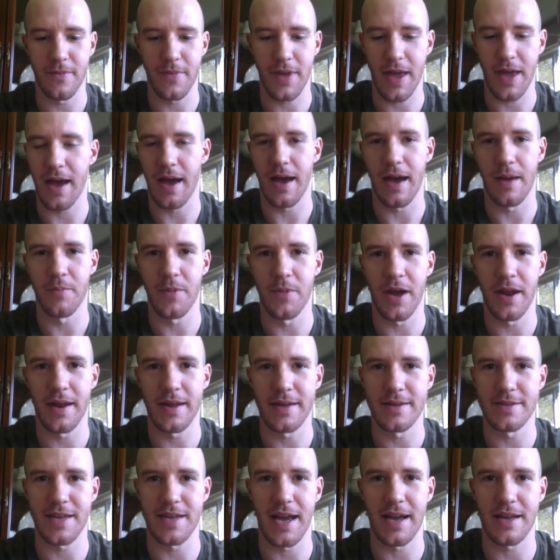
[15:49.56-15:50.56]
yeah, I'm
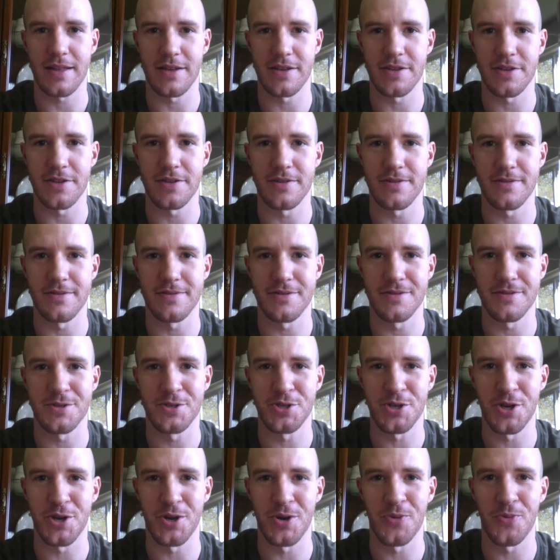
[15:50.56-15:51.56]
not exactly
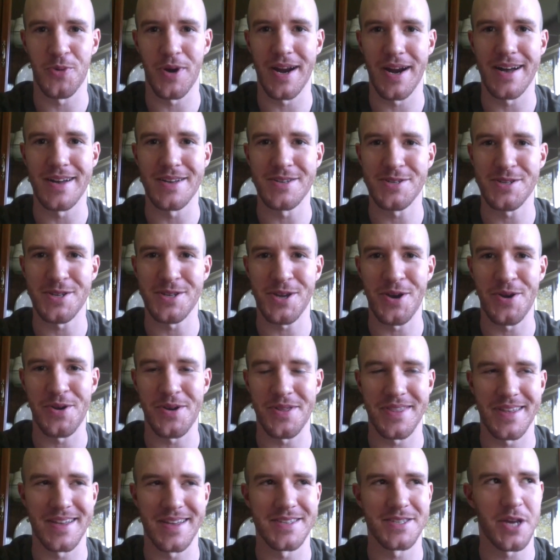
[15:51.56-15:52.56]
sure where else to go
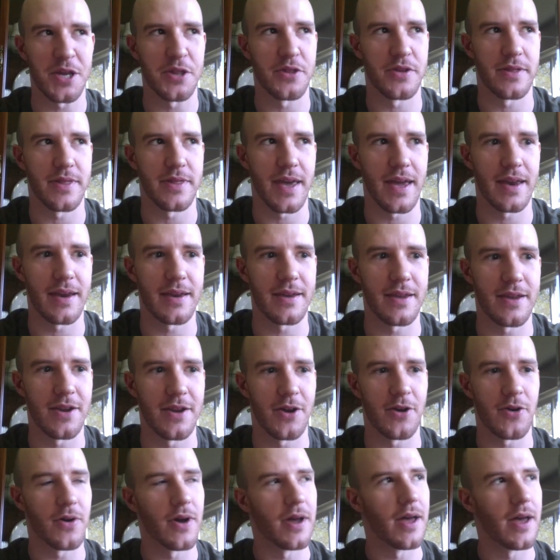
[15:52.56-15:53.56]
with this other than,
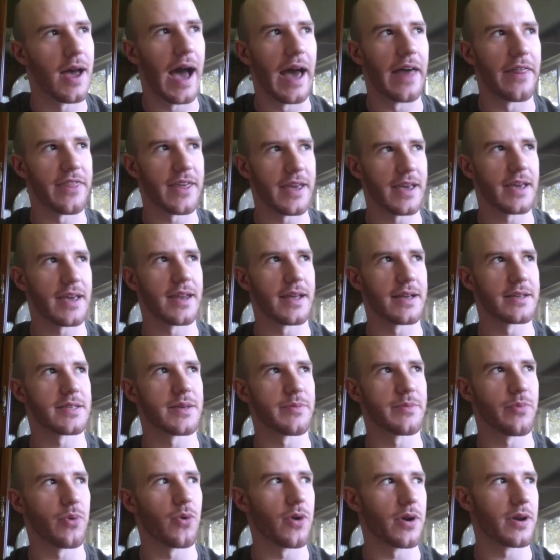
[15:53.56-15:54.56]
I think it is
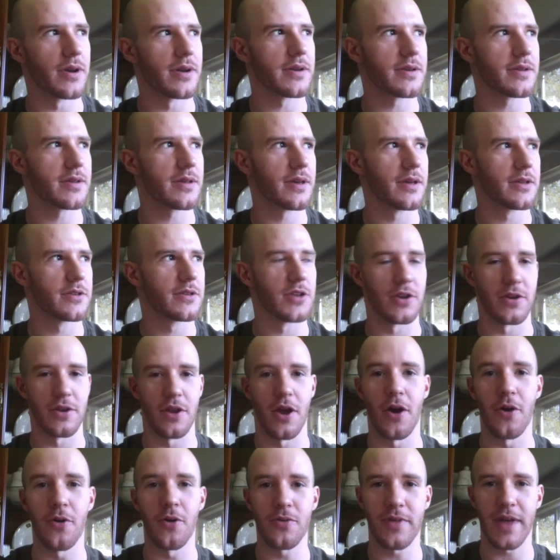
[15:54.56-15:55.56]
important to
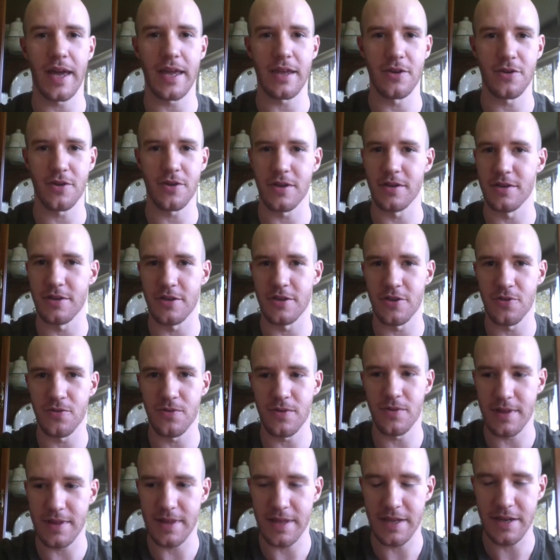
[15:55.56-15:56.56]
know that you can
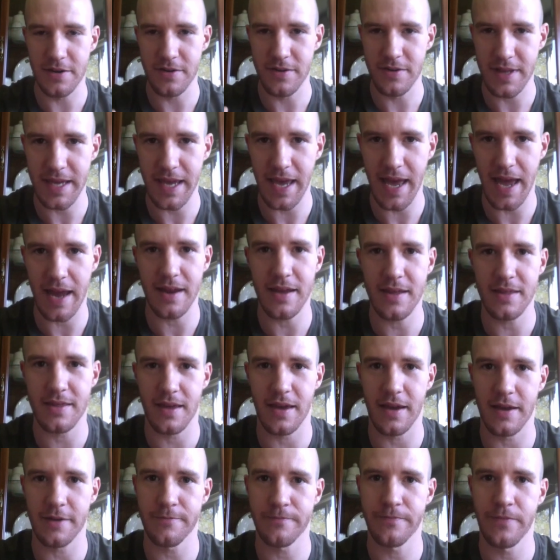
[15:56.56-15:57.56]
do literally
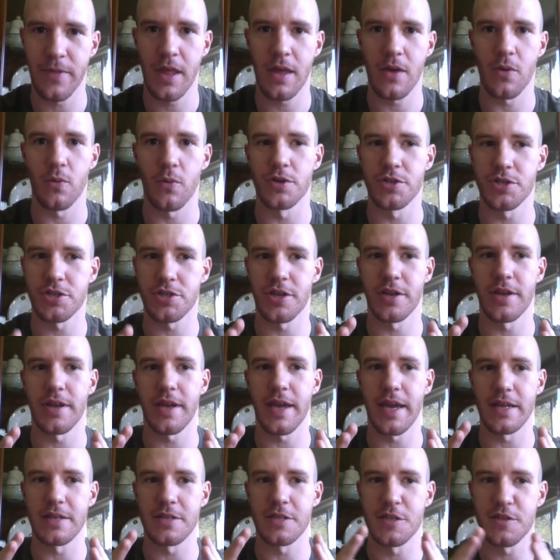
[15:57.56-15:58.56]
anything, which should
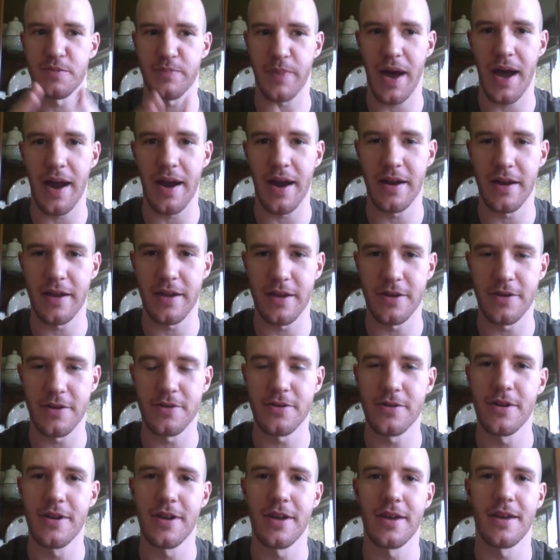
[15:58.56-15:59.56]
inspire
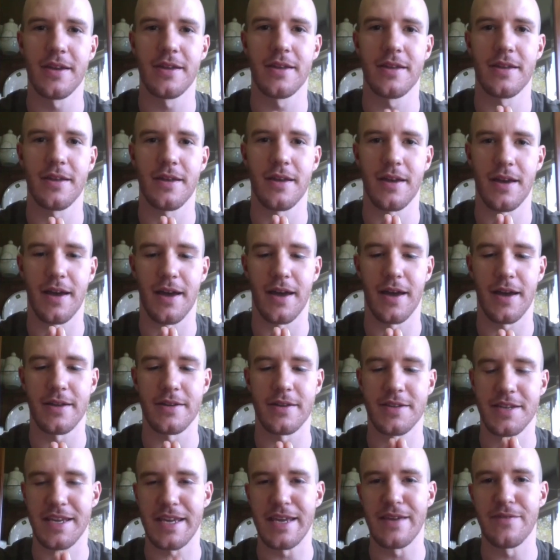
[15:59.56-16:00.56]
you
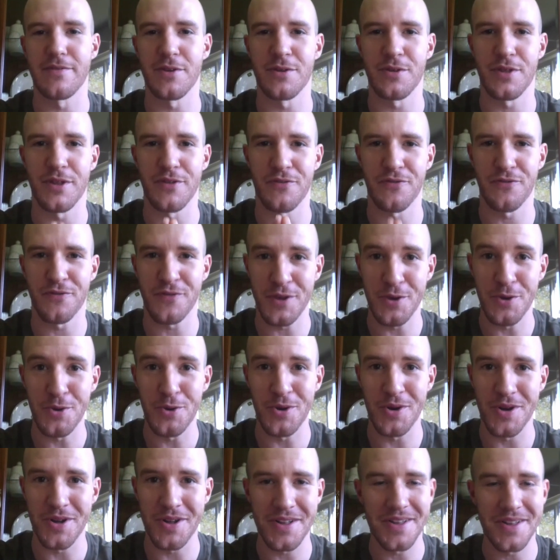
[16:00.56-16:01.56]
to give you the
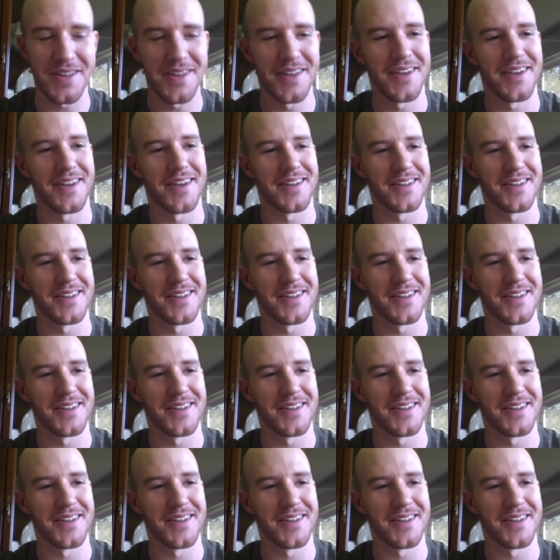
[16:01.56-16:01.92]
fuel